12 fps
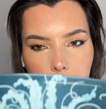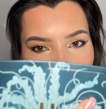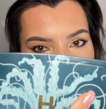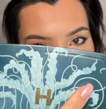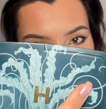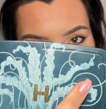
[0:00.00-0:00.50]

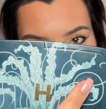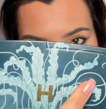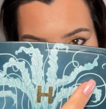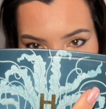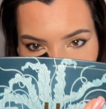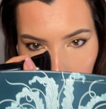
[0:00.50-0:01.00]
like
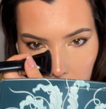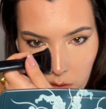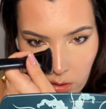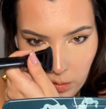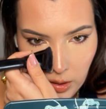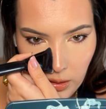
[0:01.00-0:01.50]
reverse
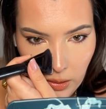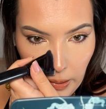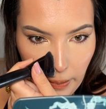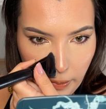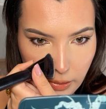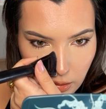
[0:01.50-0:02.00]
contour my
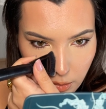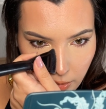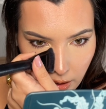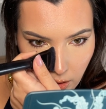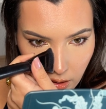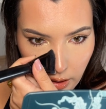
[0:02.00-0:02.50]
nose
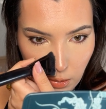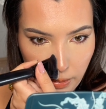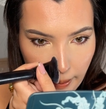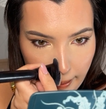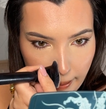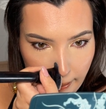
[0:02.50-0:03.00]
by like
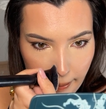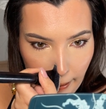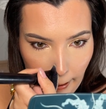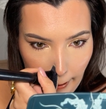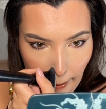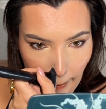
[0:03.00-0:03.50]
brightening
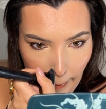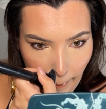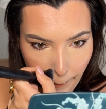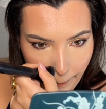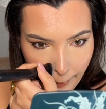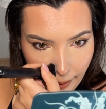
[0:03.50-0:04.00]

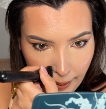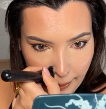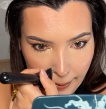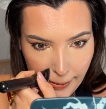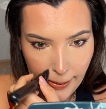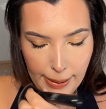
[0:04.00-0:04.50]
up the
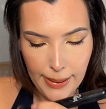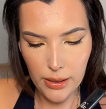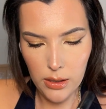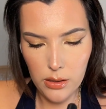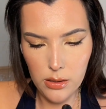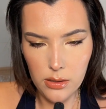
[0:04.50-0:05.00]

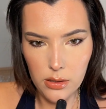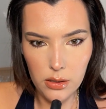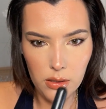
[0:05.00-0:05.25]
sides.